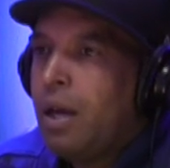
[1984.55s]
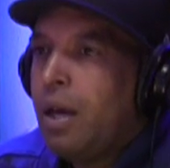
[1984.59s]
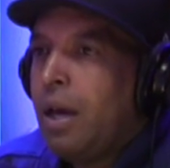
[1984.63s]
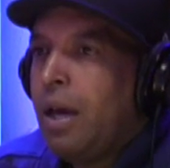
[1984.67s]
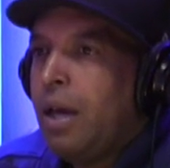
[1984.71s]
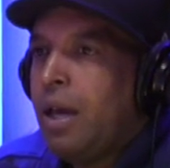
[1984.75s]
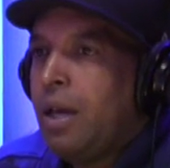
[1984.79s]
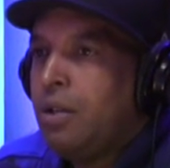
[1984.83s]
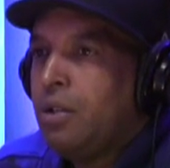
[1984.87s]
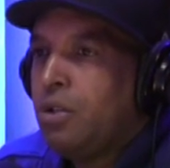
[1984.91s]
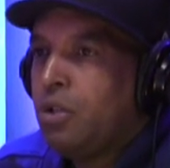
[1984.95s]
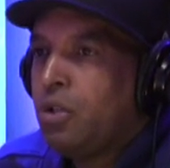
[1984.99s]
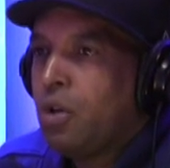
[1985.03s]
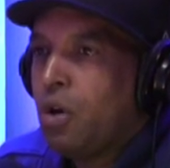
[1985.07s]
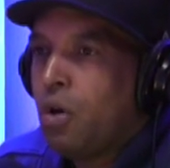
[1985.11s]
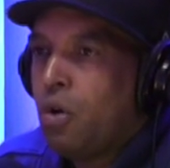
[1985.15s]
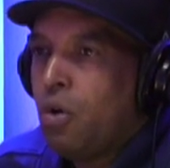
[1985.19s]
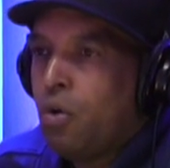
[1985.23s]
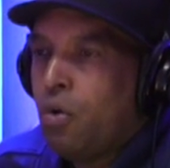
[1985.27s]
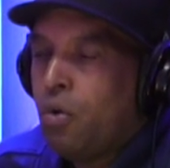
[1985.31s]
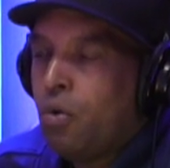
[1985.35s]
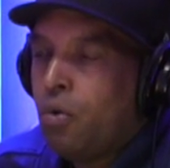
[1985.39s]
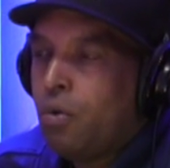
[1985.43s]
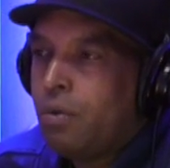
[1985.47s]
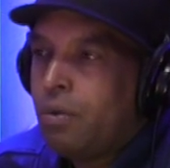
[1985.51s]
And
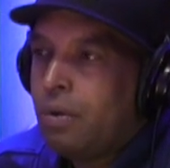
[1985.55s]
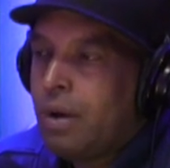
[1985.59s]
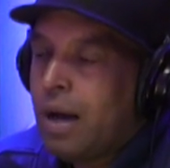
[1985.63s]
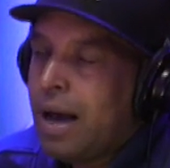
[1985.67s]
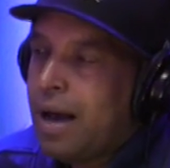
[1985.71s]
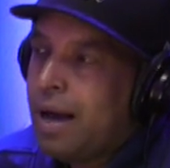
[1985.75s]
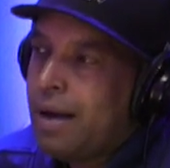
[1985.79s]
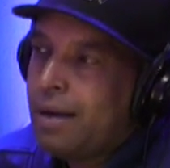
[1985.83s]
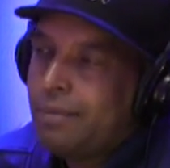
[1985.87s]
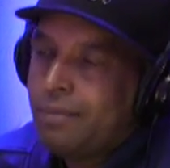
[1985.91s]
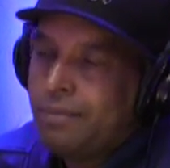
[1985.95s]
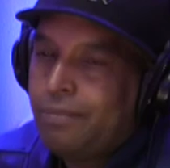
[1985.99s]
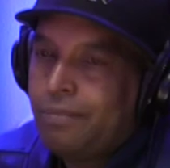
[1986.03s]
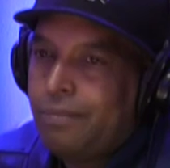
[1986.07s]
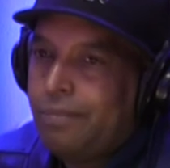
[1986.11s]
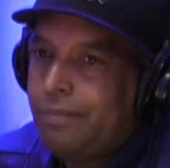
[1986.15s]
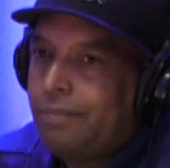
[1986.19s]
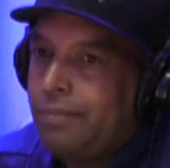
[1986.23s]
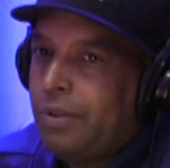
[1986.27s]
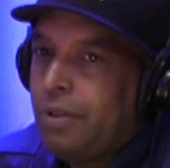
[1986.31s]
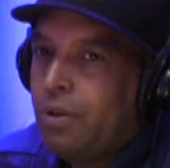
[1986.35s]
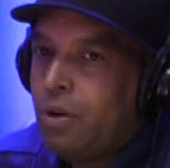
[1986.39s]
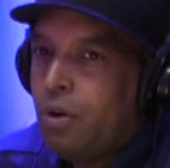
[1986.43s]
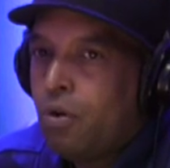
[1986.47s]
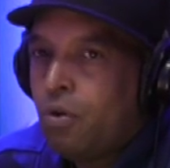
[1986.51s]
so I,
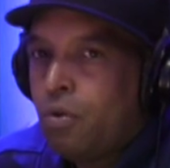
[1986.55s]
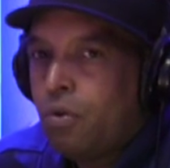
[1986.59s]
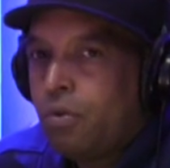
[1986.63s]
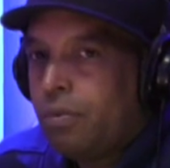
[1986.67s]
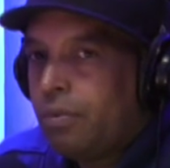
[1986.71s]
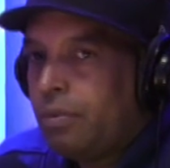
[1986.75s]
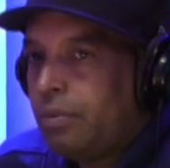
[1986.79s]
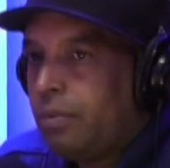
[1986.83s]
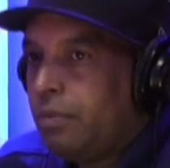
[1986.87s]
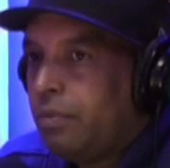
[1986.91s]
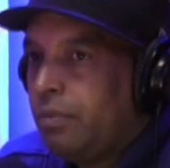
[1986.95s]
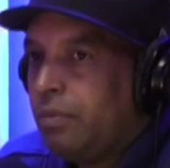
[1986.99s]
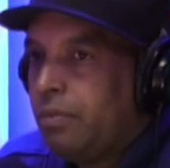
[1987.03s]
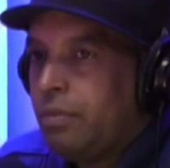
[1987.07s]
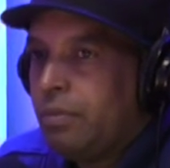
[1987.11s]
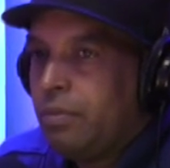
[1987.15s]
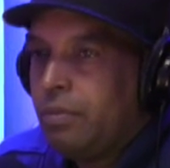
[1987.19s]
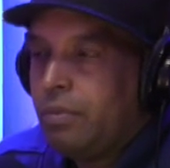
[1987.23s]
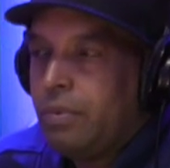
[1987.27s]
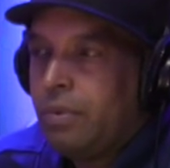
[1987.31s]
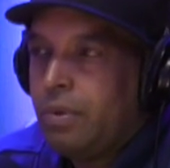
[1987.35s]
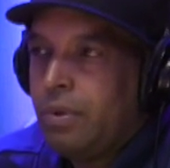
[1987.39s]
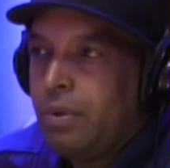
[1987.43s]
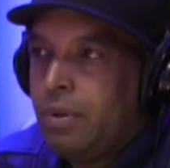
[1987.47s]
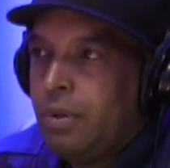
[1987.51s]
you know,
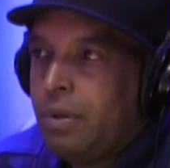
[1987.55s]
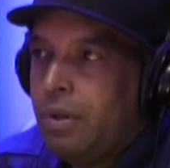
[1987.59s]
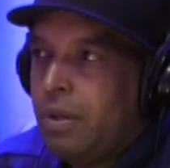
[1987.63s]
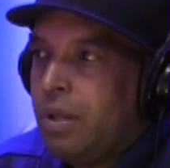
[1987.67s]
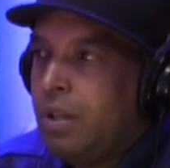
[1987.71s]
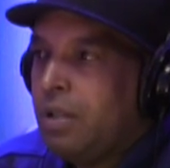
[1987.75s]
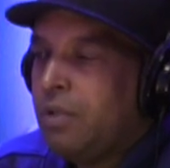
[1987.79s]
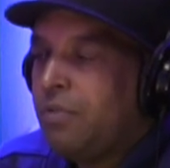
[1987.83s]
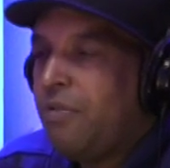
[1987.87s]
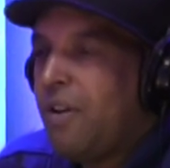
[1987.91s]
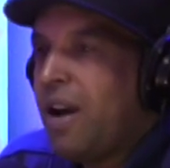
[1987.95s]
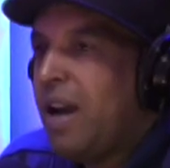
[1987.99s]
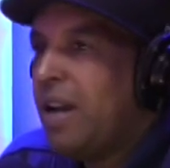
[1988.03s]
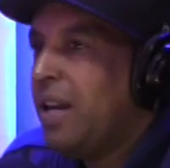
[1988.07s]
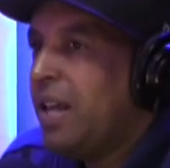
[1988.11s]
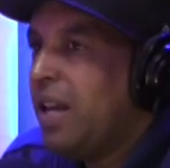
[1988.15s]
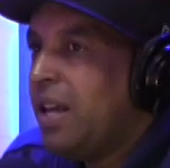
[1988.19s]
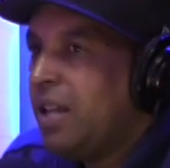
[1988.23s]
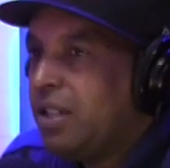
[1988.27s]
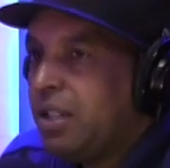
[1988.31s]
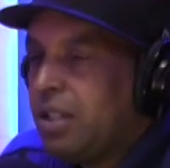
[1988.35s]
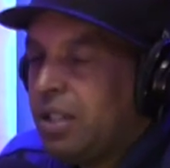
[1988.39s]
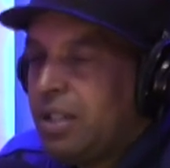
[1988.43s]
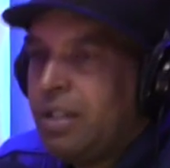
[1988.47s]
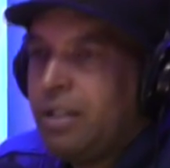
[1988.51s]
his
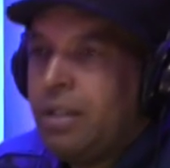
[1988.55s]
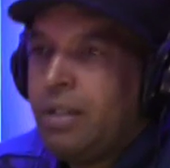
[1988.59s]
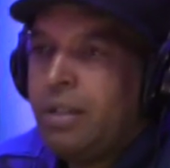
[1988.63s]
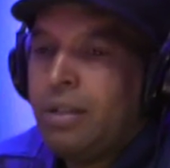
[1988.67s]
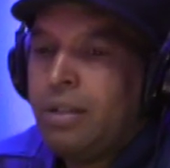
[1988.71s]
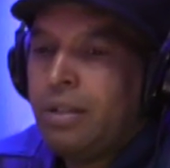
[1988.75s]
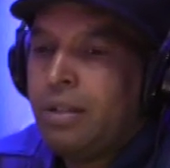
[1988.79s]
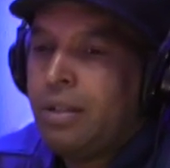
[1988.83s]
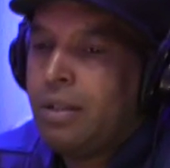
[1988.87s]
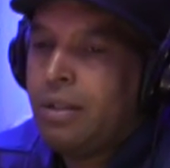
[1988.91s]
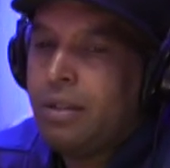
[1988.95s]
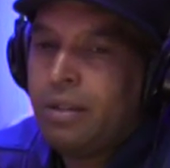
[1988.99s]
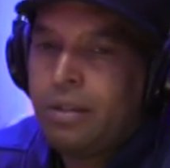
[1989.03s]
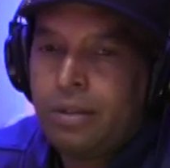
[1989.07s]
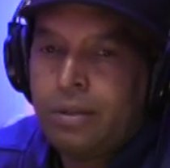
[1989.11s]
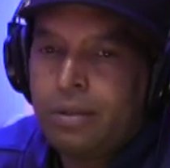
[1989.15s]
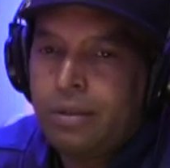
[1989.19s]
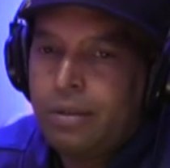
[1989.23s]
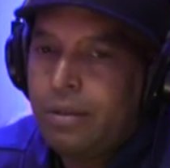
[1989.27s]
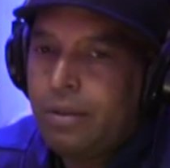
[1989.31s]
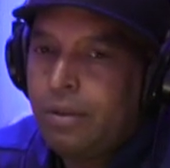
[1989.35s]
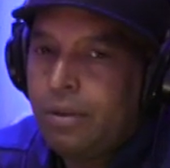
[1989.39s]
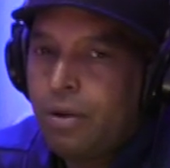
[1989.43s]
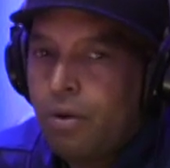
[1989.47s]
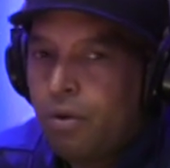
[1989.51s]
finances, his
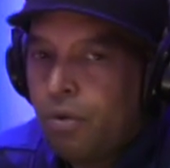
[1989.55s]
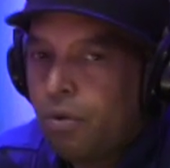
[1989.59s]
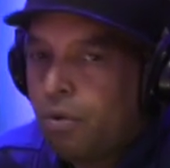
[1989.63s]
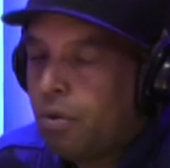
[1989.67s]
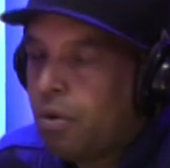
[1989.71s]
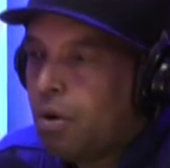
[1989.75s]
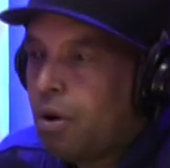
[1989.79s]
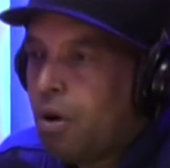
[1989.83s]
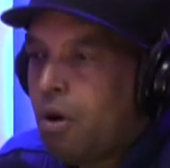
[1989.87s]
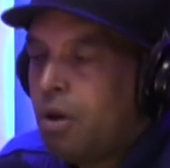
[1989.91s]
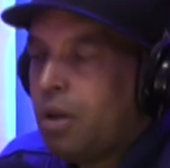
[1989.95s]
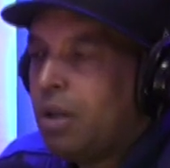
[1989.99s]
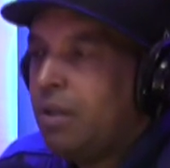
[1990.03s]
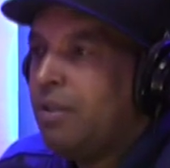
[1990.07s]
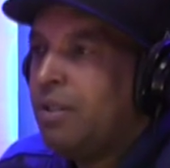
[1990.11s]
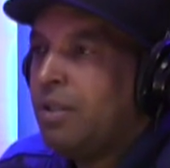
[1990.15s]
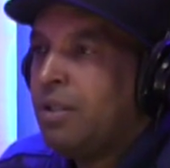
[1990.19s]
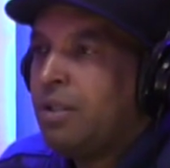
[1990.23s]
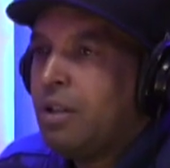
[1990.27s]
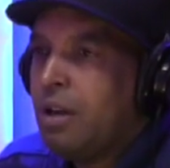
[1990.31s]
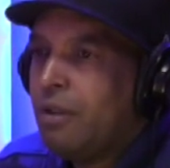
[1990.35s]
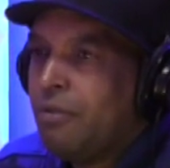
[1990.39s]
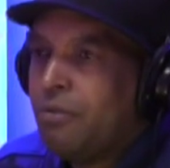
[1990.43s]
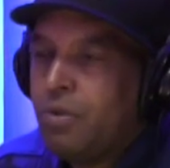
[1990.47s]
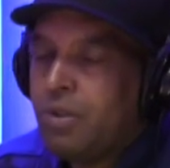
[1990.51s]
you know, all of his
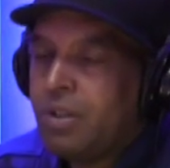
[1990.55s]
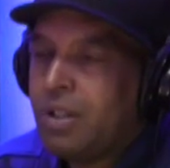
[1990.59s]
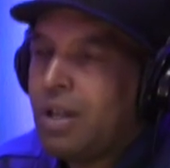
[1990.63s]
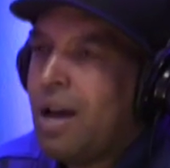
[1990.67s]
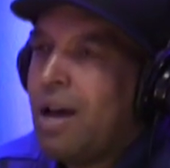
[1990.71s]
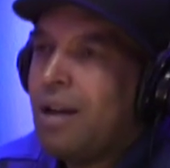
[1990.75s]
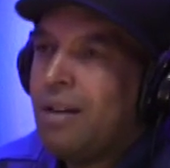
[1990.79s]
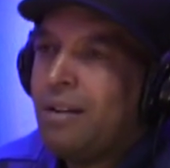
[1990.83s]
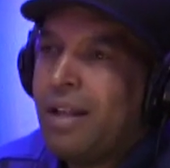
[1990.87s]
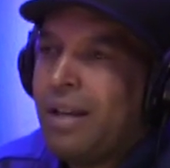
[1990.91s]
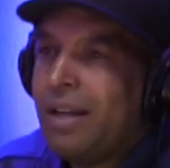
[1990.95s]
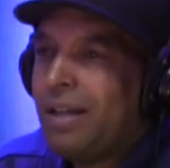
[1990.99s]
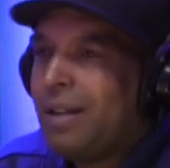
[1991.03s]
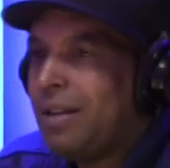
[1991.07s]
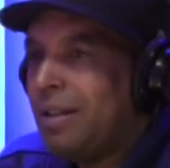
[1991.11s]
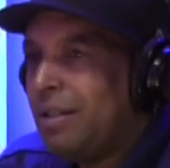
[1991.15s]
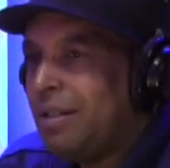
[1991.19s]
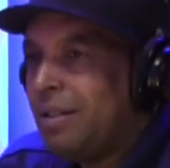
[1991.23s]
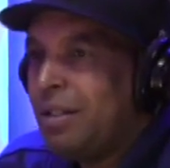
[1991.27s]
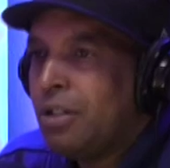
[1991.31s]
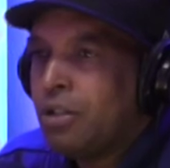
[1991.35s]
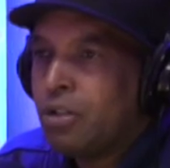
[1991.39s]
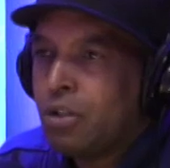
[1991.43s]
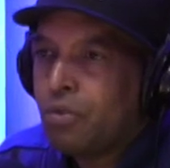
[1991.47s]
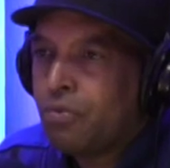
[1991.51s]
stuff was kind of like in a
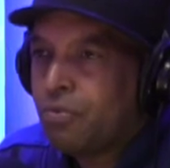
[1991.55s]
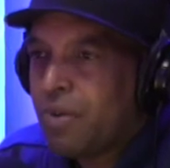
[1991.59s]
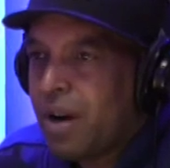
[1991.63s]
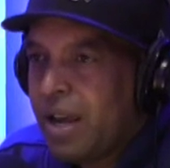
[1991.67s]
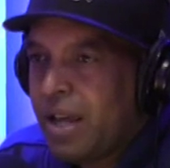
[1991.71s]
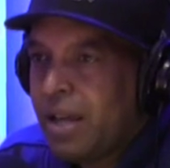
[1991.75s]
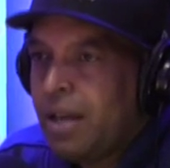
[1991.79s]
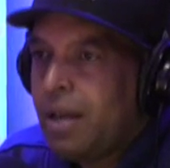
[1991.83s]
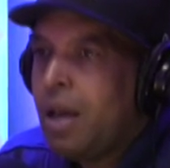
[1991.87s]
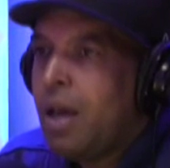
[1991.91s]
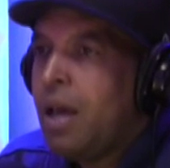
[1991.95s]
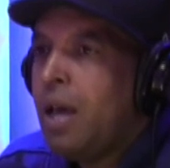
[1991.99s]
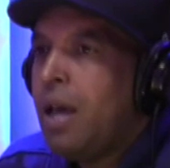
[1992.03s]
disarray,